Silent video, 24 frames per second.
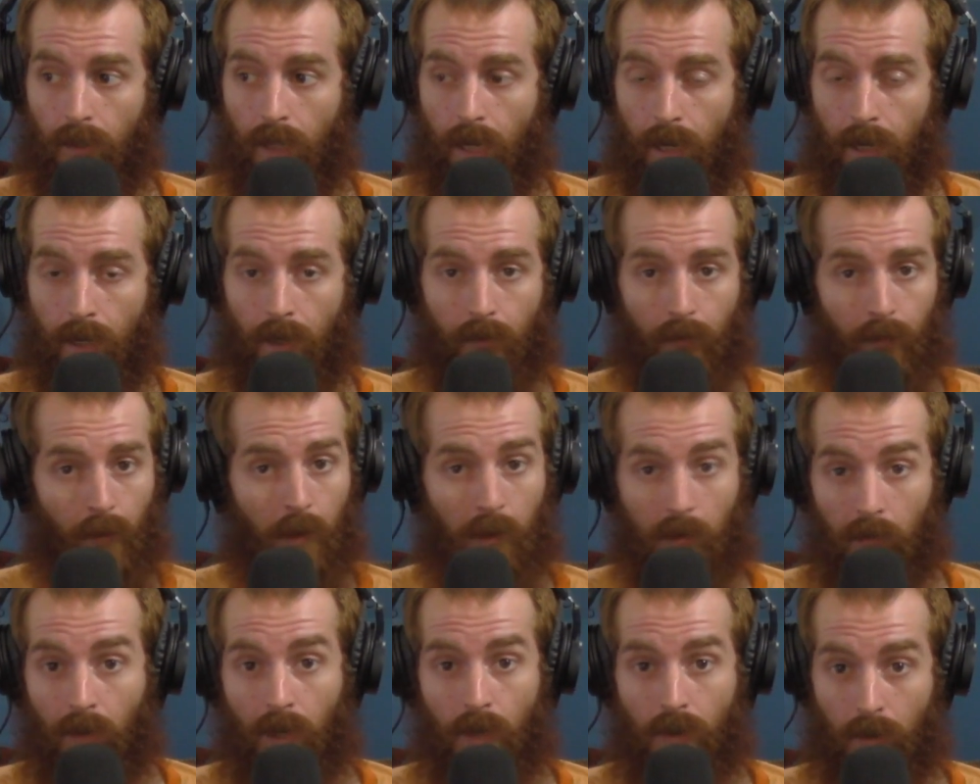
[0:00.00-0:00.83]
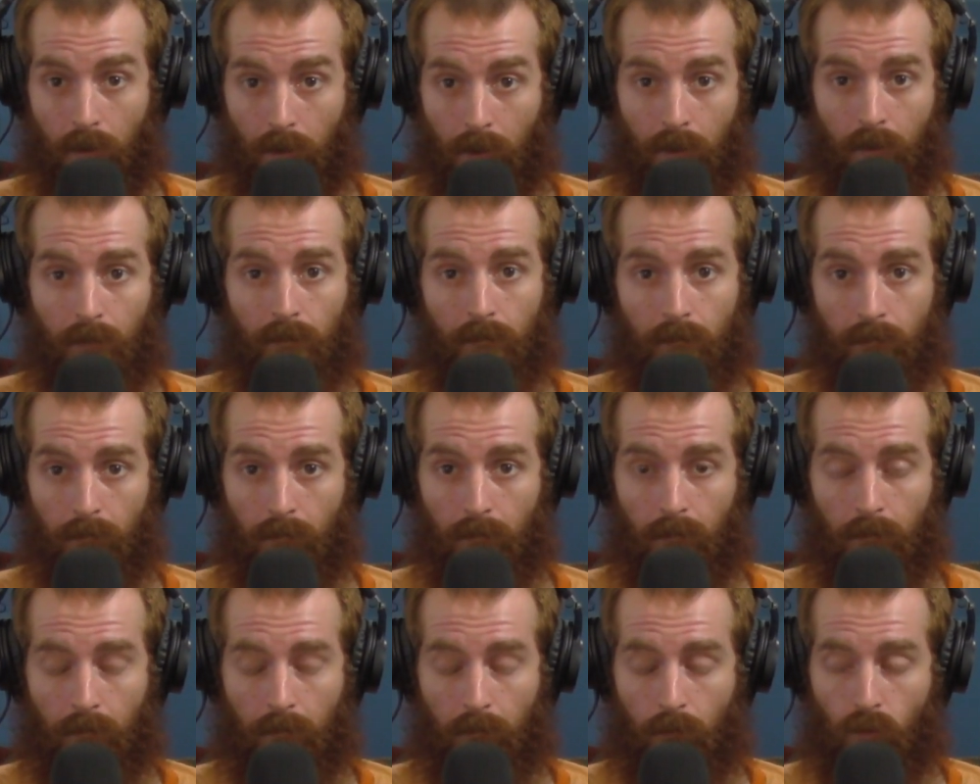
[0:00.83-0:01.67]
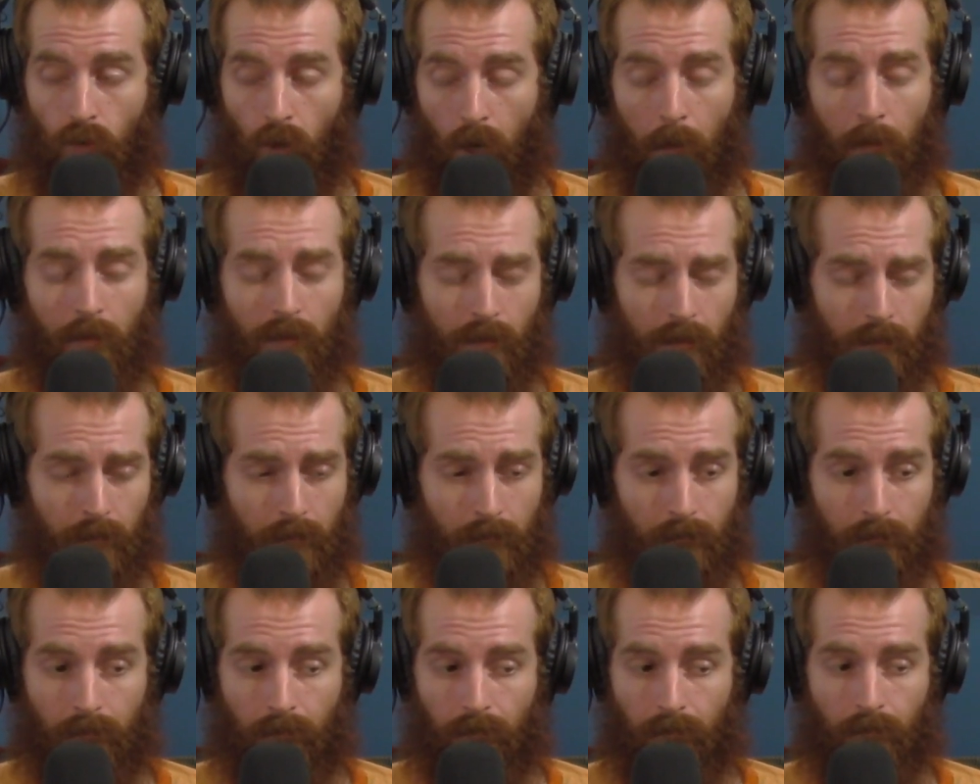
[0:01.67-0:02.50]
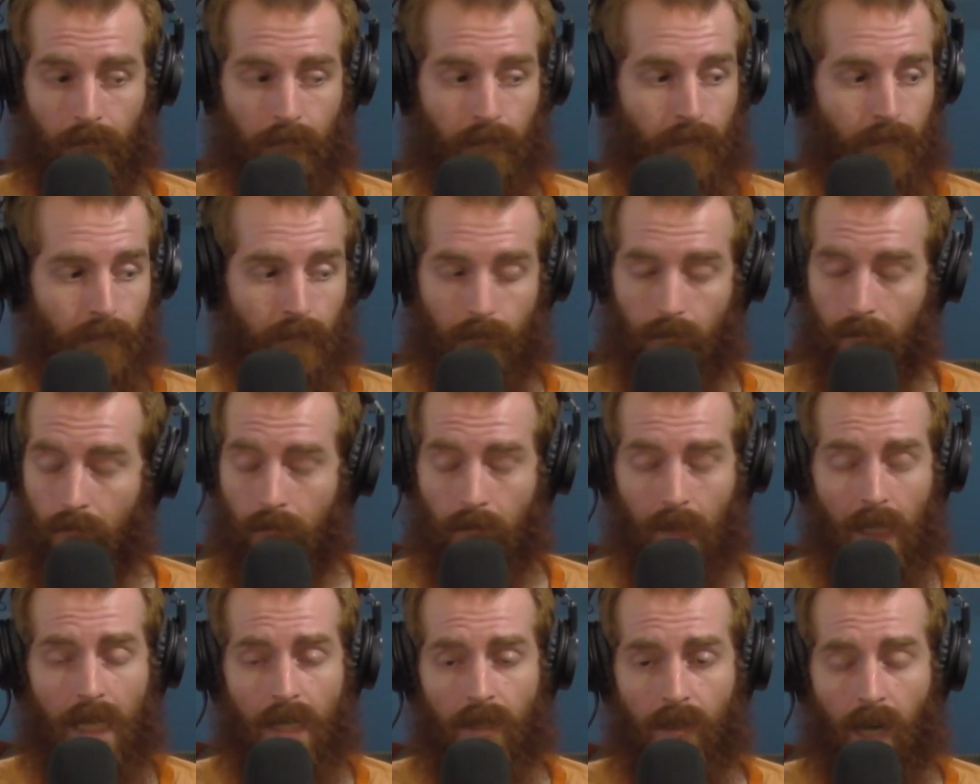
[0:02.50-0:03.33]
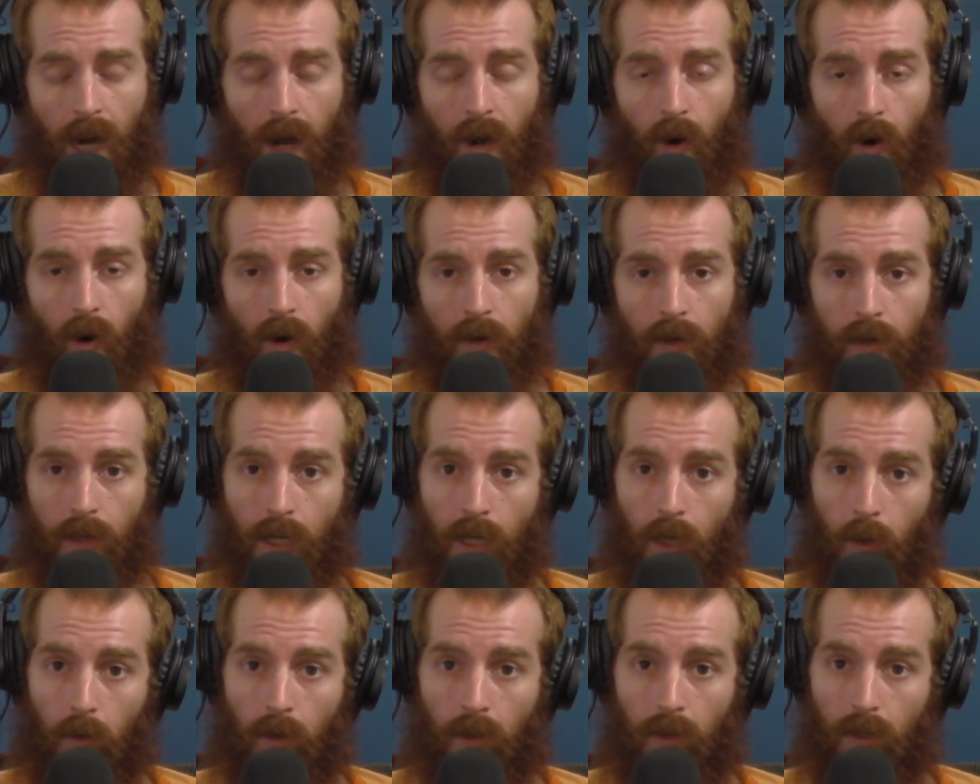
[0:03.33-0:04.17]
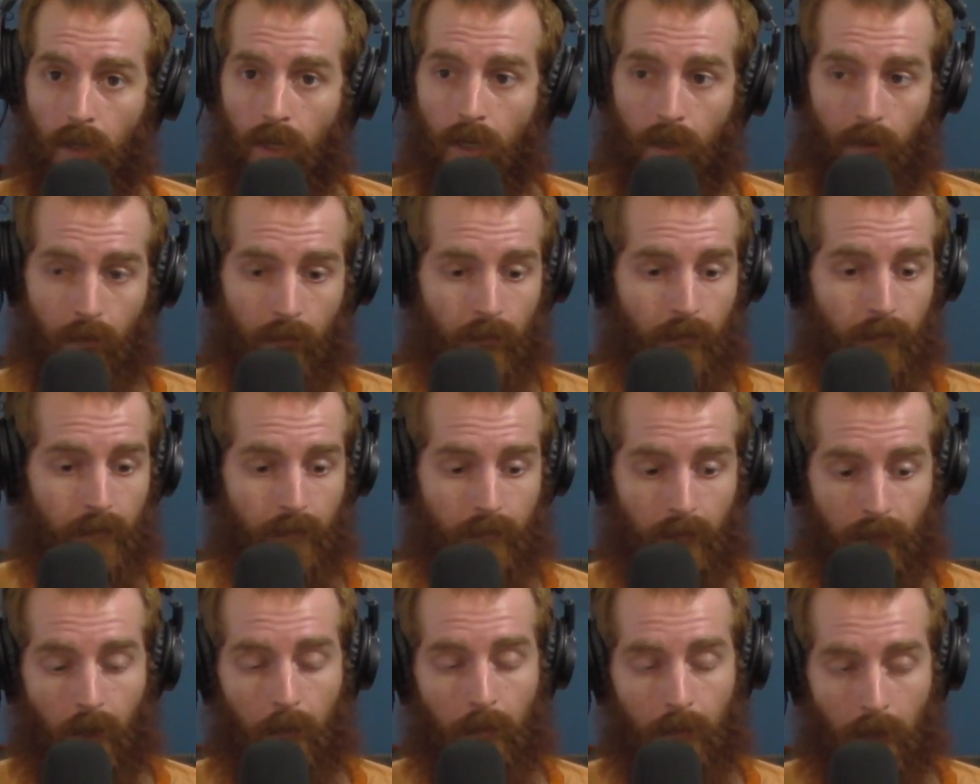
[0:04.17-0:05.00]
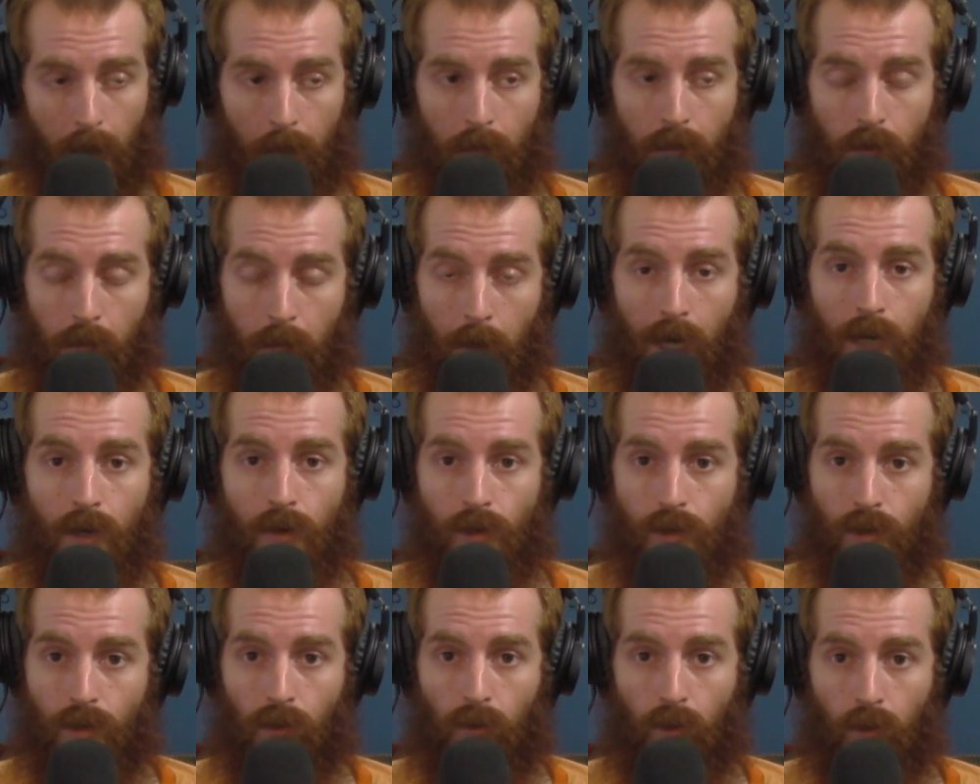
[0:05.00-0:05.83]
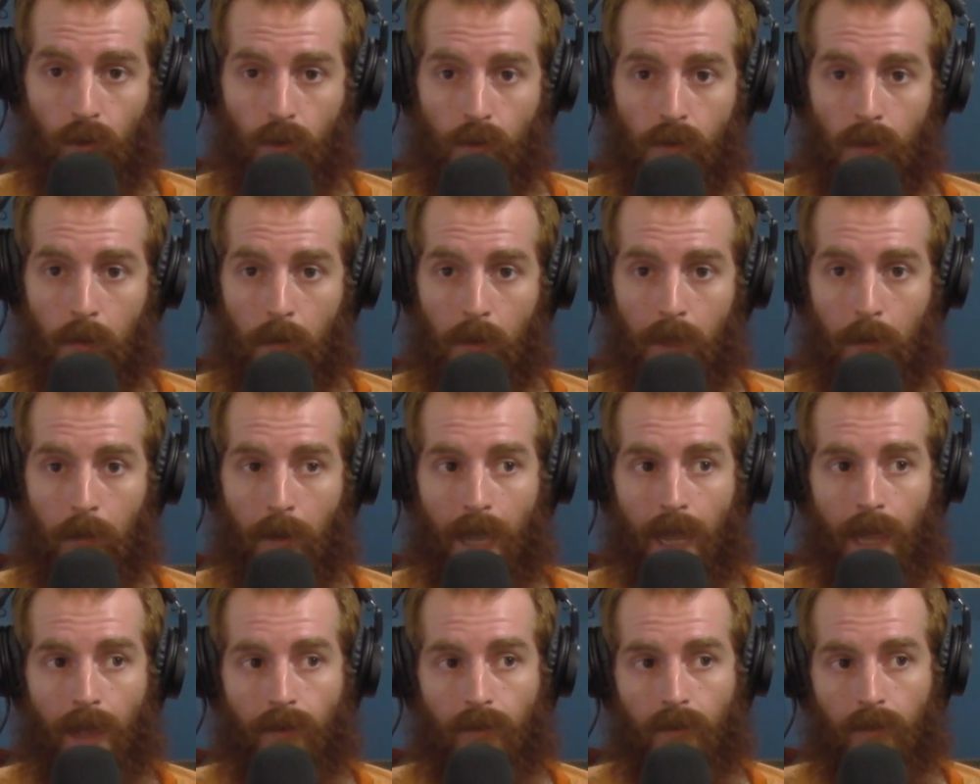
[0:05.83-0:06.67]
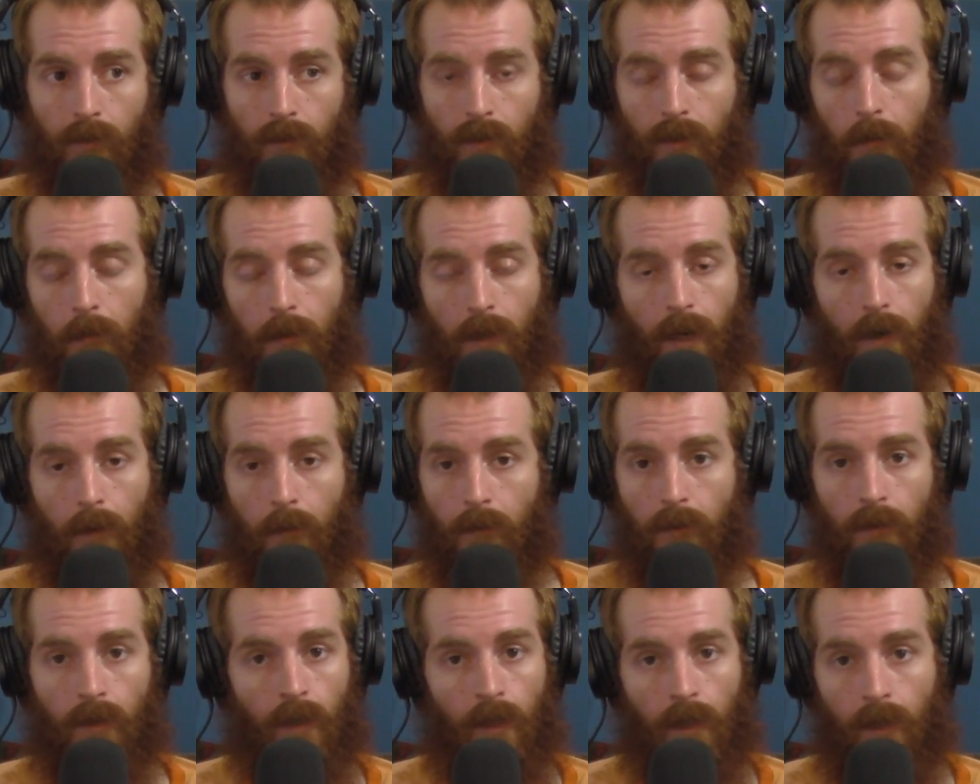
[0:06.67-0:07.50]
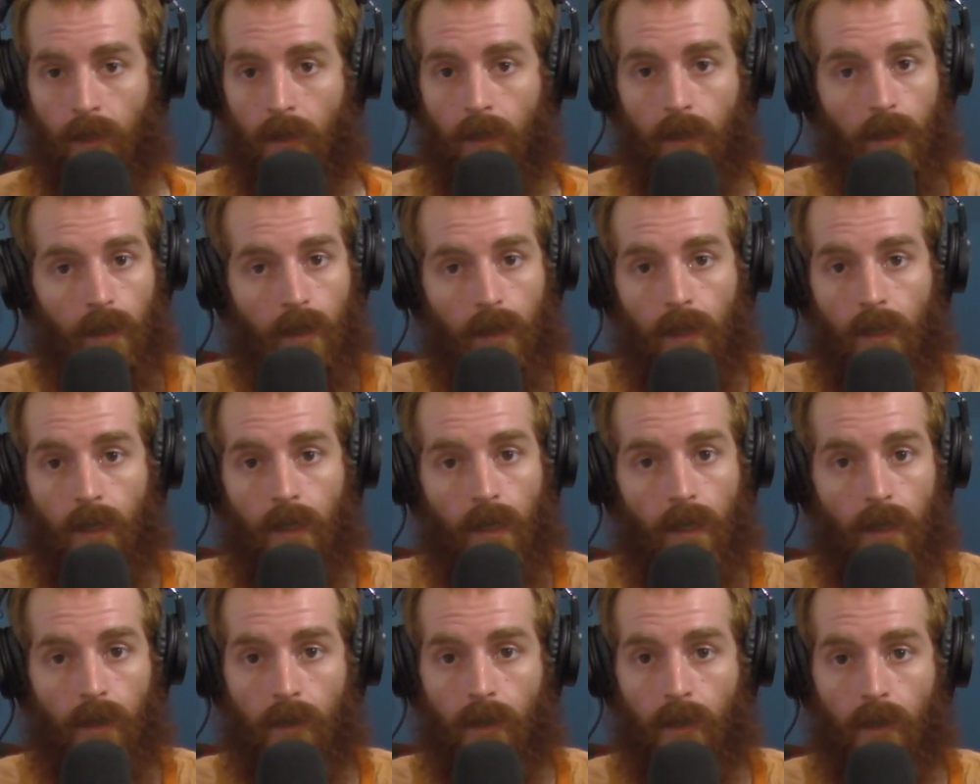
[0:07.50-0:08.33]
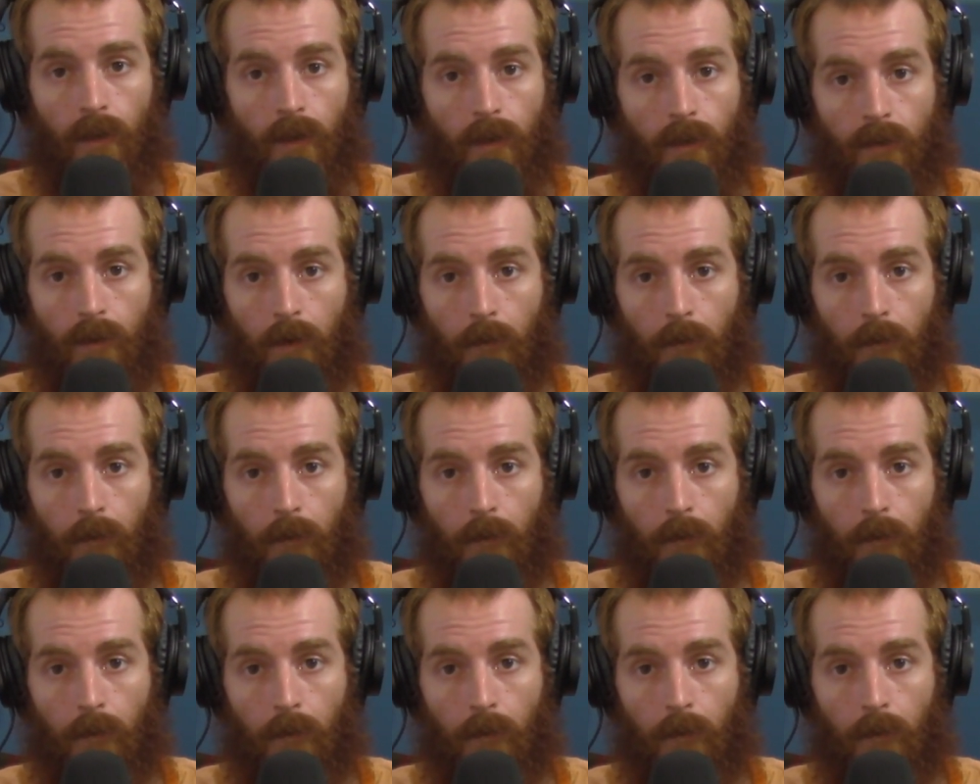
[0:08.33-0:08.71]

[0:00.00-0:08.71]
And if those fish are troublesome, it's kind of hard to deal with. And if sometimes you might just lose a big bass, and sometimes it